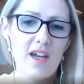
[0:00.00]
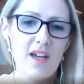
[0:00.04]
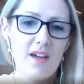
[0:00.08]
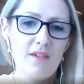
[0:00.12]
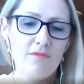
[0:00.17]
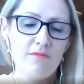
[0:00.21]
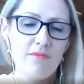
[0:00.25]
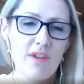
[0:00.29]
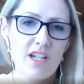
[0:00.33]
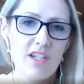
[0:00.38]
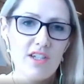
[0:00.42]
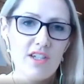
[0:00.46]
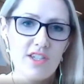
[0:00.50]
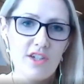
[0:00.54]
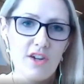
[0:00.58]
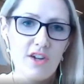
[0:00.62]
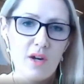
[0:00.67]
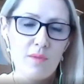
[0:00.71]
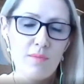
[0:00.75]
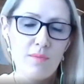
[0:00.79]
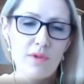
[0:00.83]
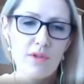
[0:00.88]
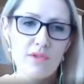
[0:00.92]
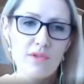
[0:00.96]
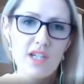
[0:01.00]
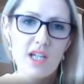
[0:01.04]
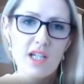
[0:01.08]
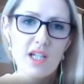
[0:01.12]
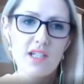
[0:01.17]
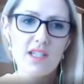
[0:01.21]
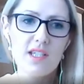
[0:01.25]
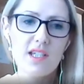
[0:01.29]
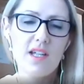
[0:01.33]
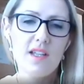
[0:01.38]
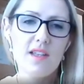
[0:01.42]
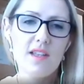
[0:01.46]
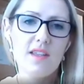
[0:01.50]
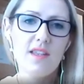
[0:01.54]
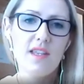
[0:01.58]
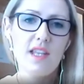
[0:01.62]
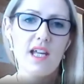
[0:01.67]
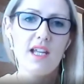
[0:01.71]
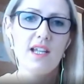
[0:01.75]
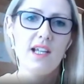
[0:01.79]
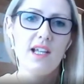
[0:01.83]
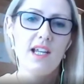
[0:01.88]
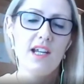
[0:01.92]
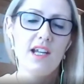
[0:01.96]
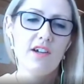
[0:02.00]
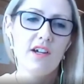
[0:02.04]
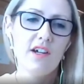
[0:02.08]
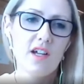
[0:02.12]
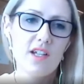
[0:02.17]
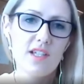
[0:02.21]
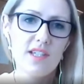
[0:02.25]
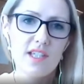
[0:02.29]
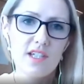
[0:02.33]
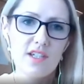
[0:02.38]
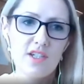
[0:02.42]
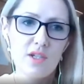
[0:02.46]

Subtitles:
register our project, and then Lárgás